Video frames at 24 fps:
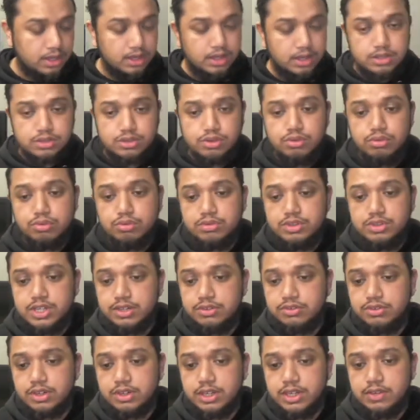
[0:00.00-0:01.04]
So
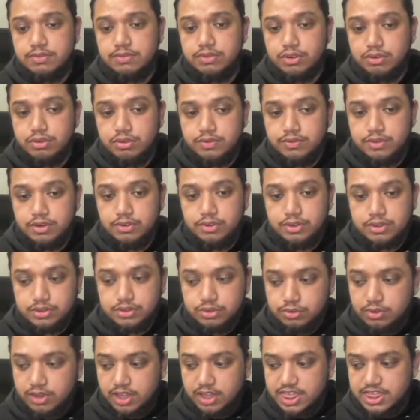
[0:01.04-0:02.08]
generally, if you're referring
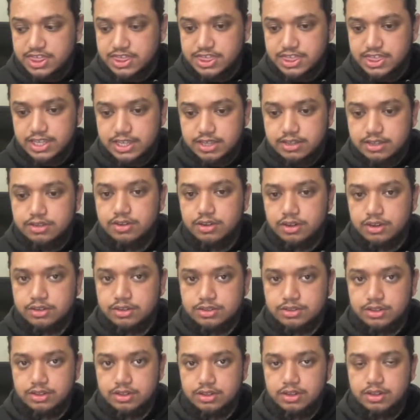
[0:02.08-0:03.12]
to the
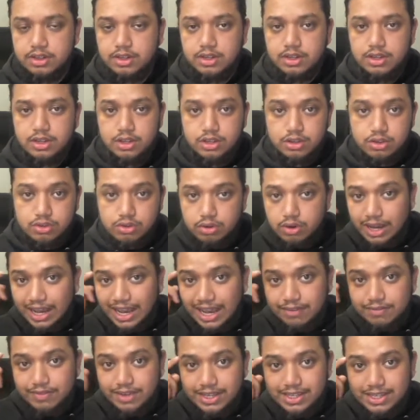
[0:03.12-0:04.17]
doctor, you have
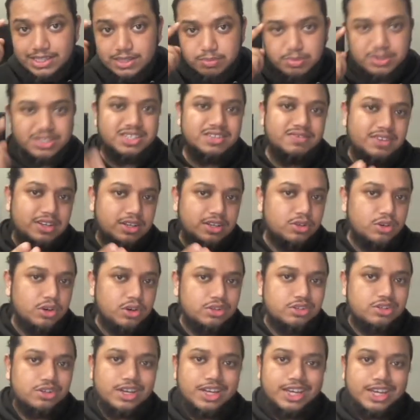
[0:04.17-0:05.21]
a specific
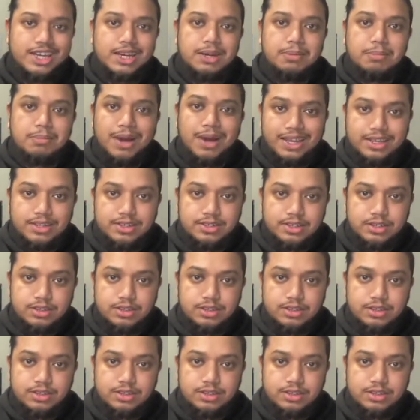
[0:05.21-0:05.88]
doctor in mind.